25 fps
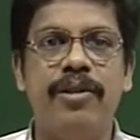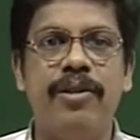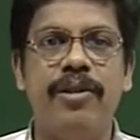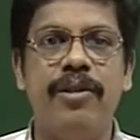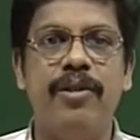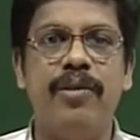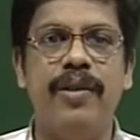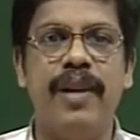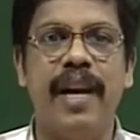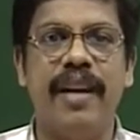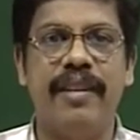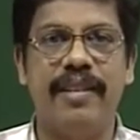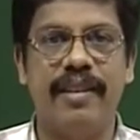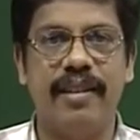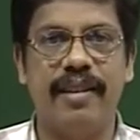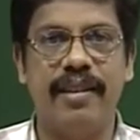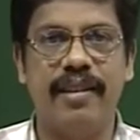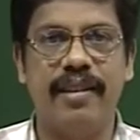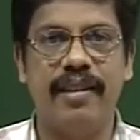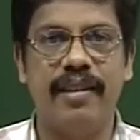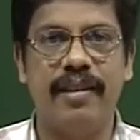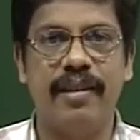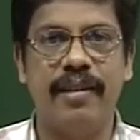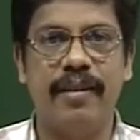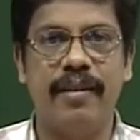to
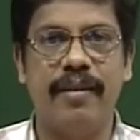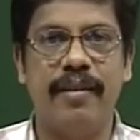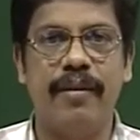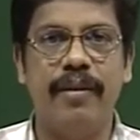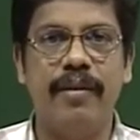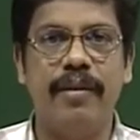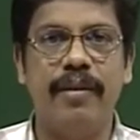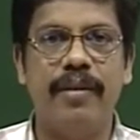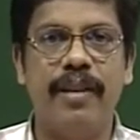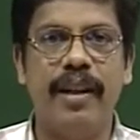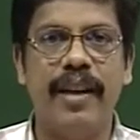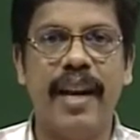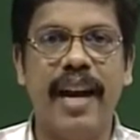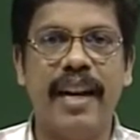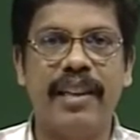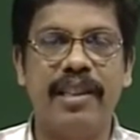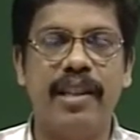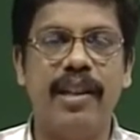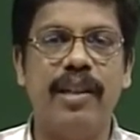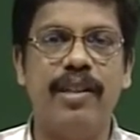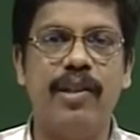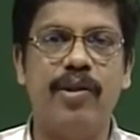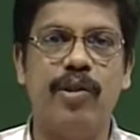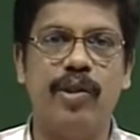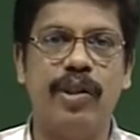Nazis, the
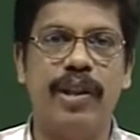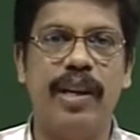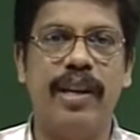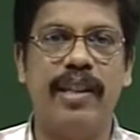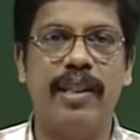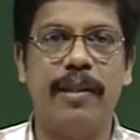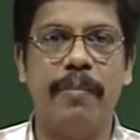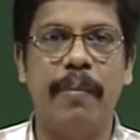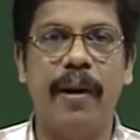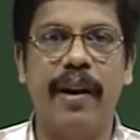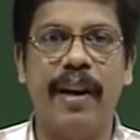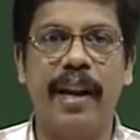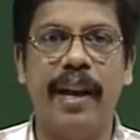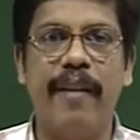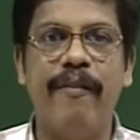National Socialist Party.